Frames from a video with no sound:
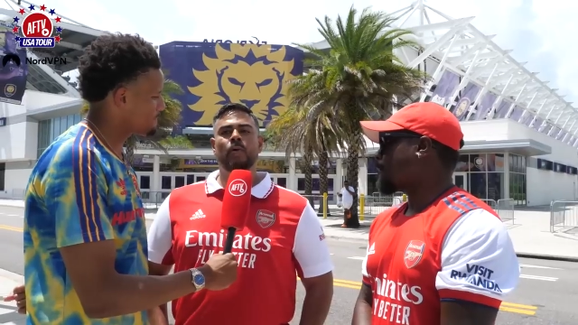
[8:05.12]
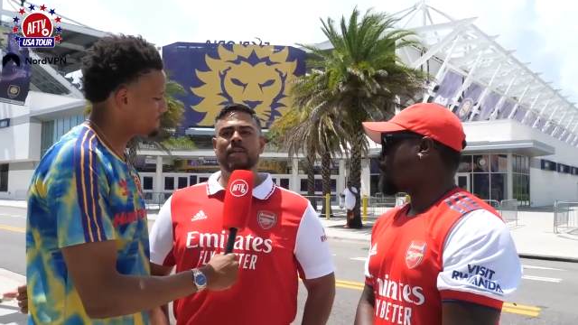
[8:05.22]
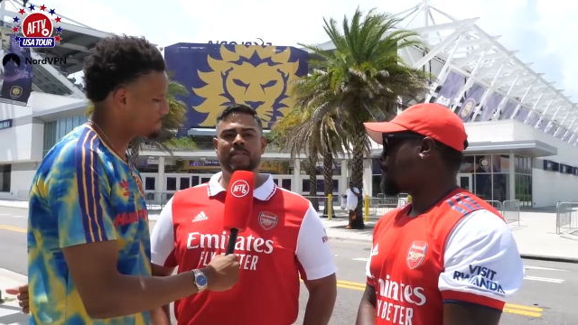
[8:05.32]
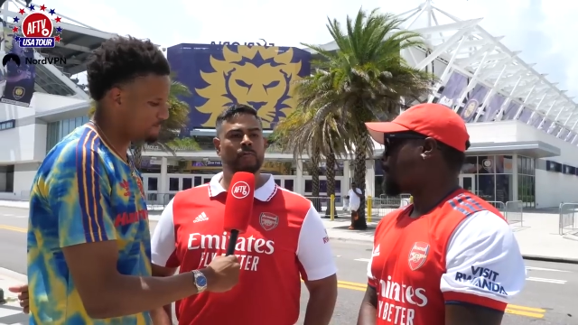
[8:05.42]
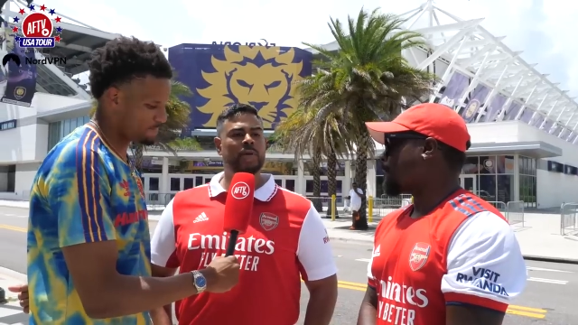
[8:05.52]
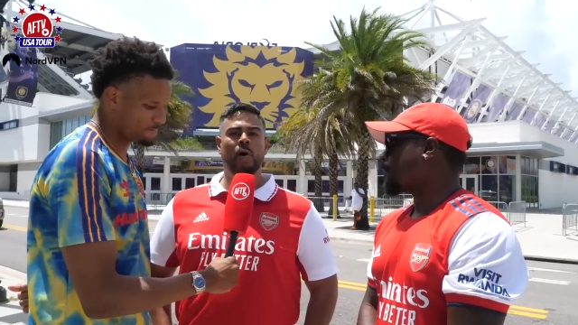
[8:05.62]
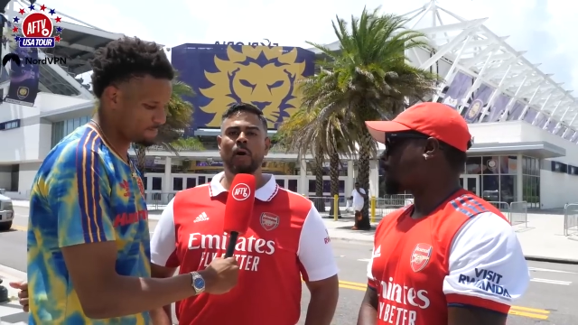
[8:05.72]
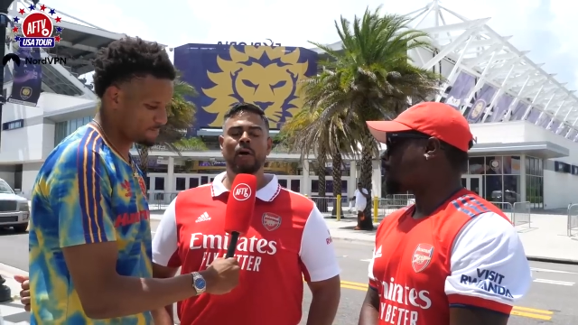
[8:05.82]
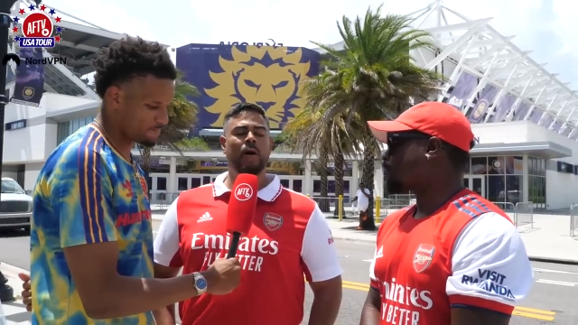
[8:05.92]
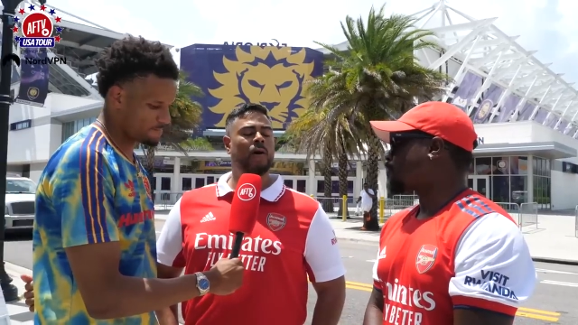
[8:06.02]
Speaker 1: listen, we
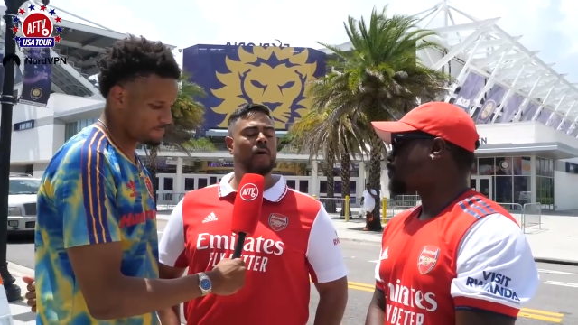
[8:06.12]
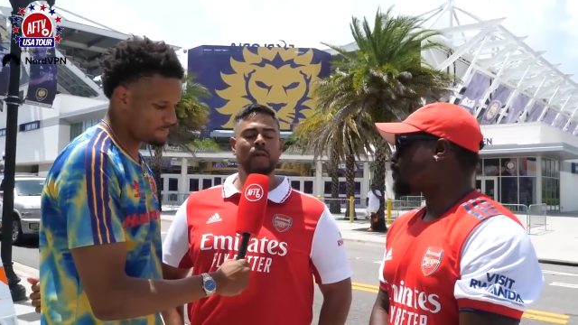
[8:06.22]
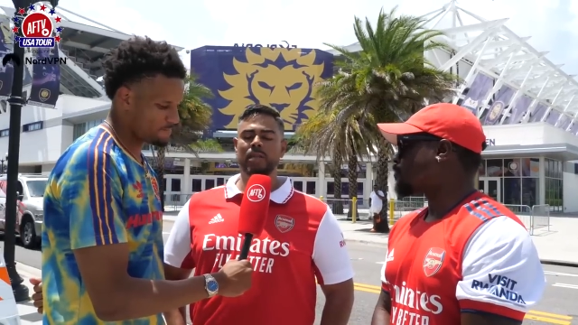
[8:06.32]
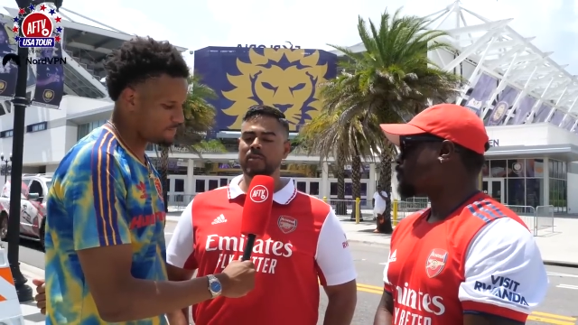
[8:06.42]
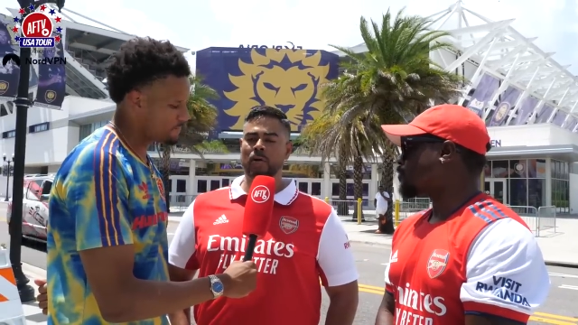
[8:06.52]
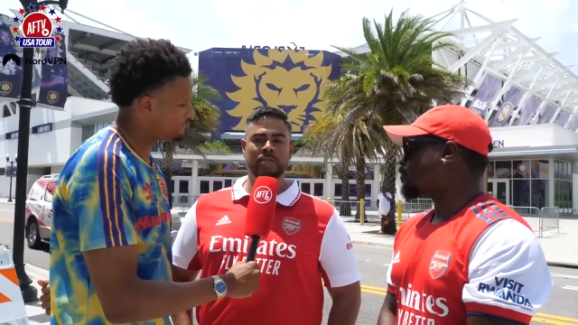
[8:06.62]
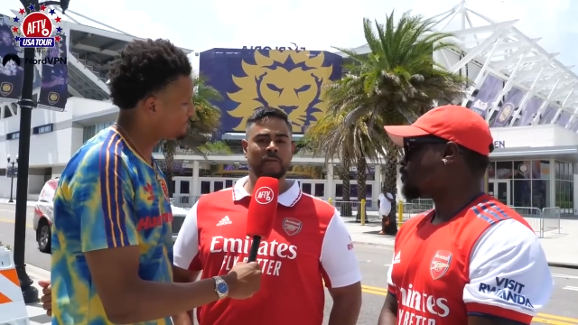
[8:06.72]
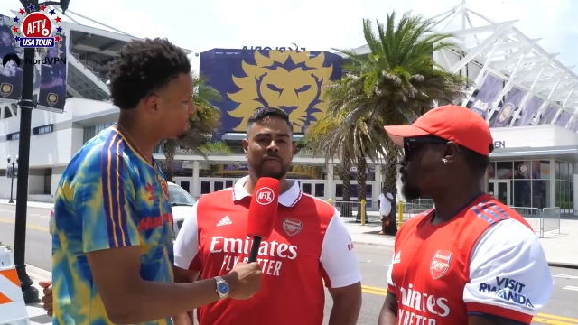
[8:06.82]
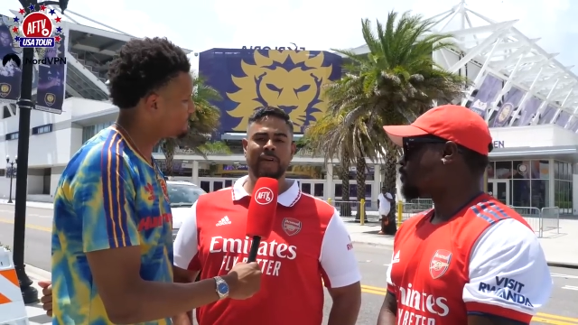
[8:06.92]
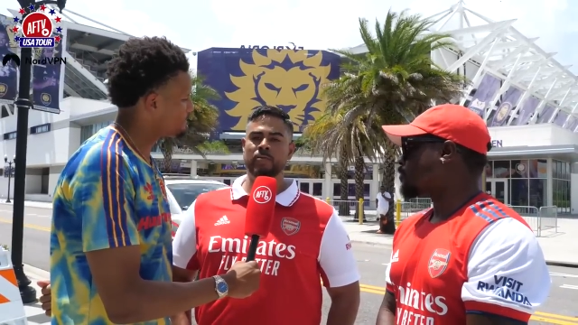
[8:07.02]
all all us
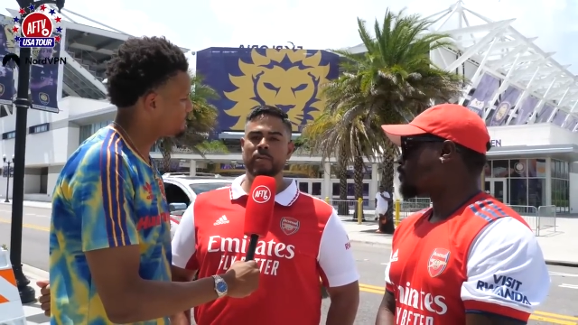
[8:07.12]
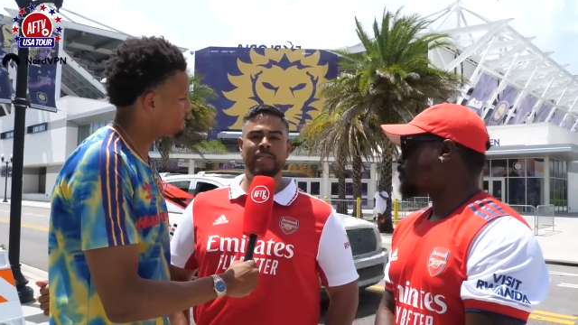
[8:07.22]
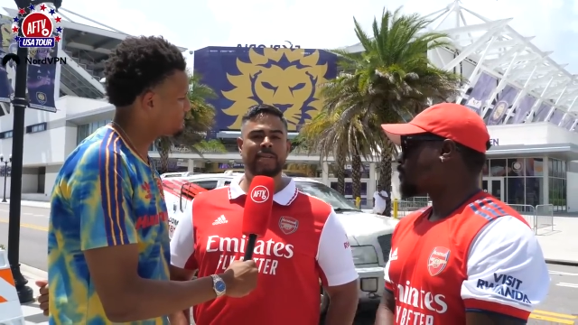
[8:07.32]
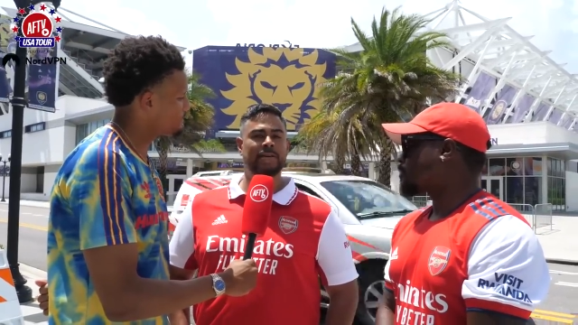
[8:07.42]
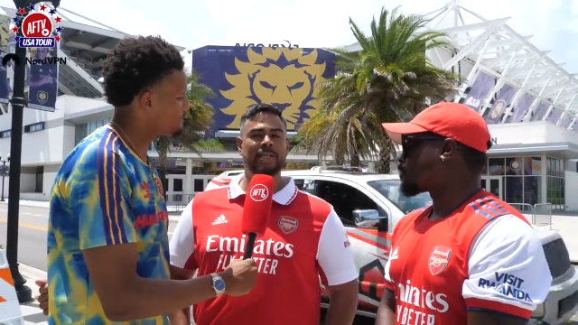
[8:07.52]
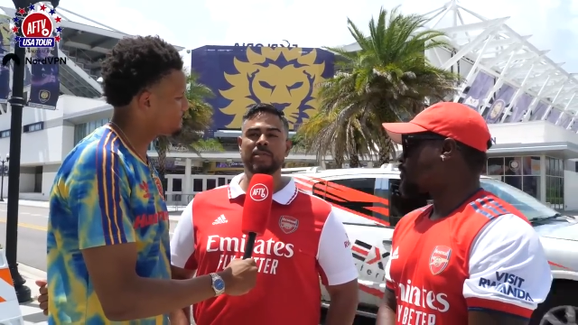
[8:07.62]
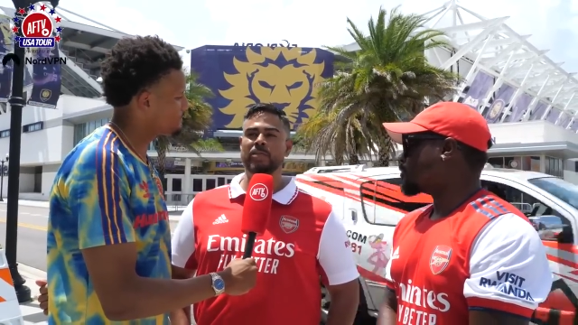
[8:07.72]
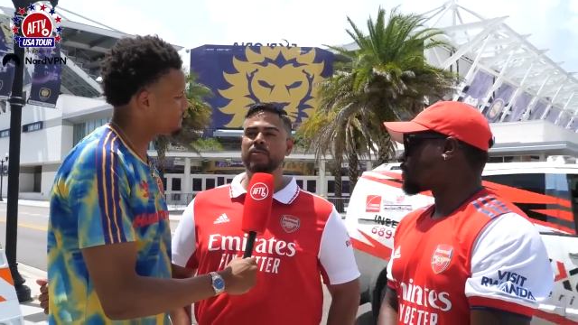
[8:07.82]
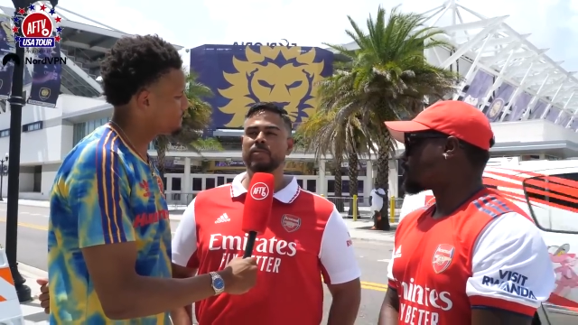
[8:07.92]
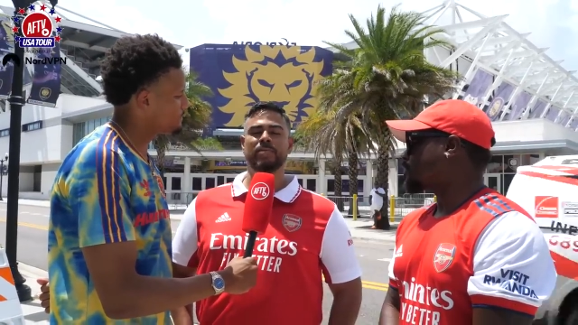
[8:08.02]
Arsenal fans want Tierney to
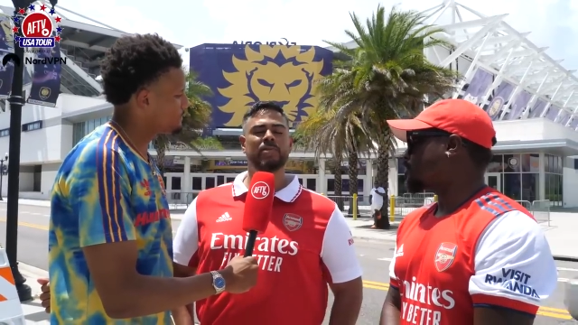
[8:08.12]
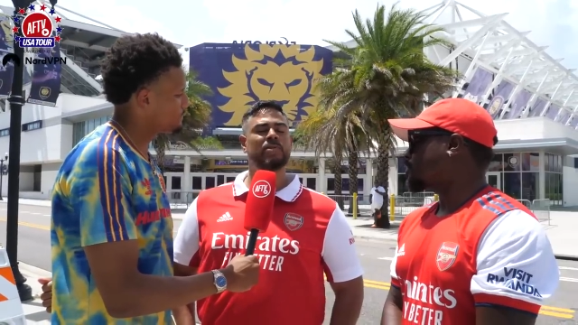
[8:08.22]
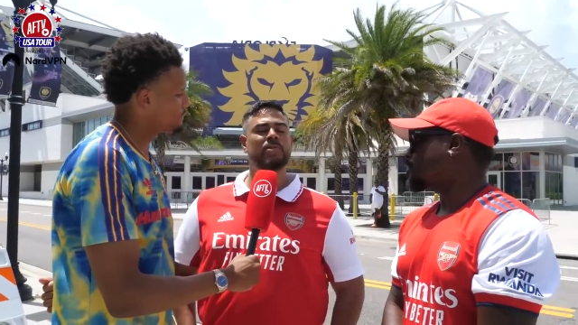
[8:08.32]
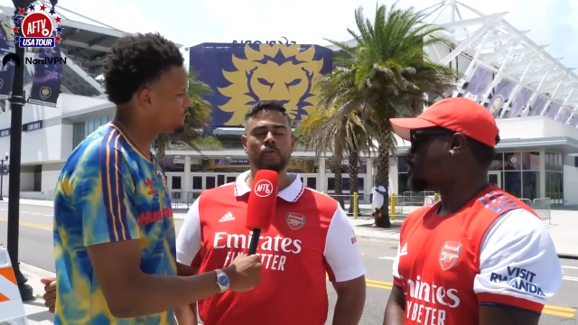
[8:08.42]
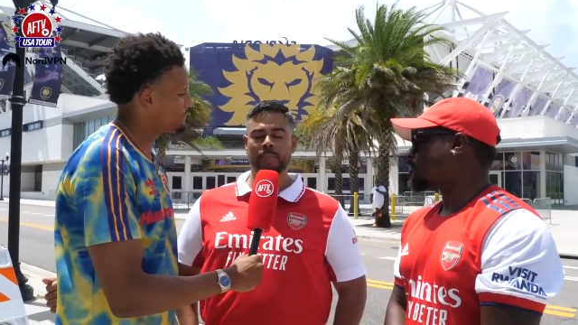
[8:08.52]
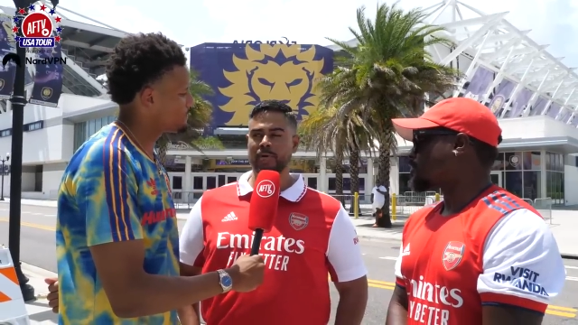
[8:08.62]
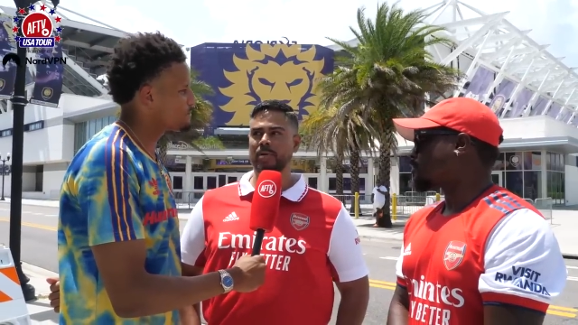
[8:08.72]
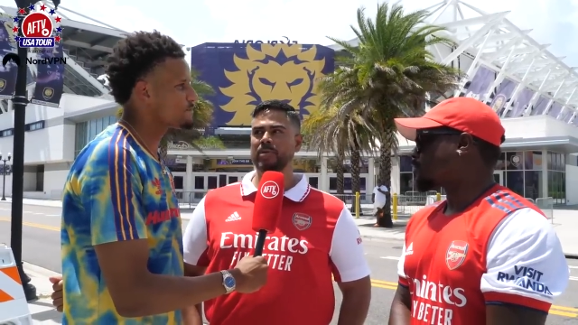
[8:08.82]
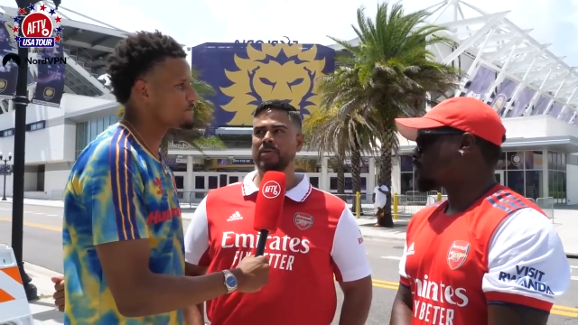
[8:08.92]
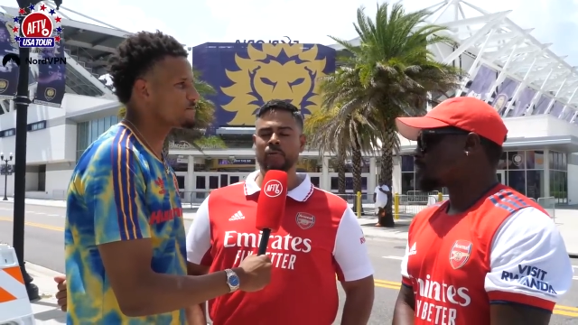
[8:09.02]
do
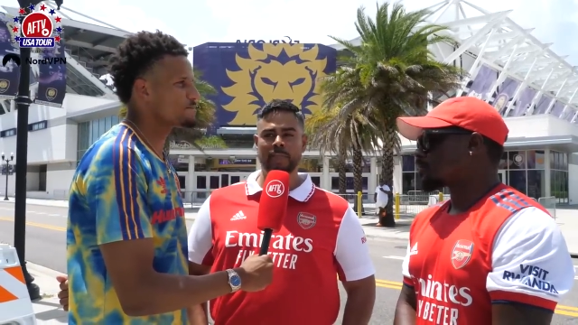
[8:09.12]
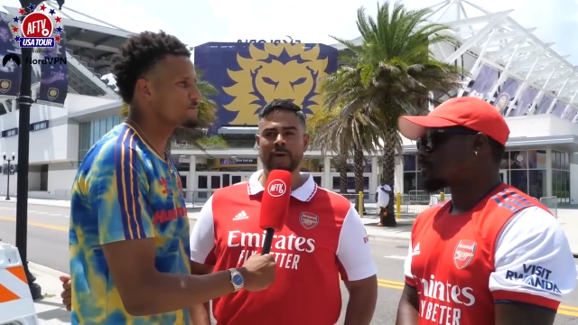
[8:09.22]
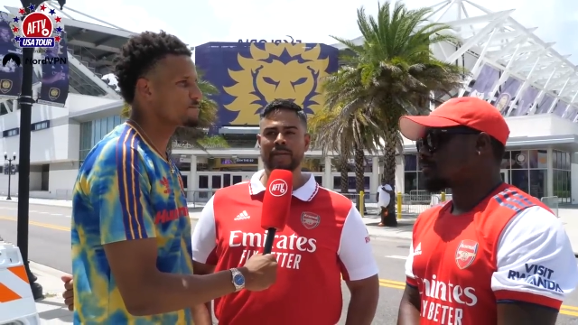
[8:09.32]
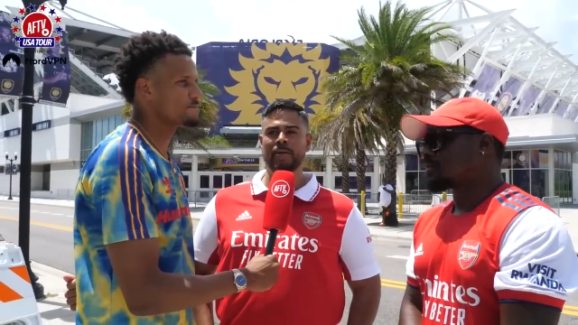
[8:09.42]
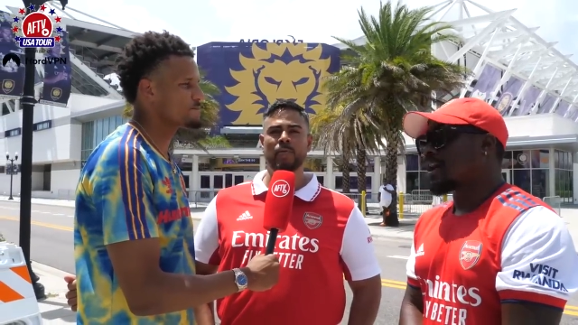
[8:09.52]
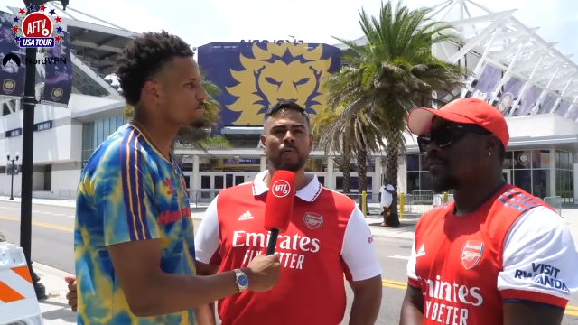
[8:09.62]
super, super out there.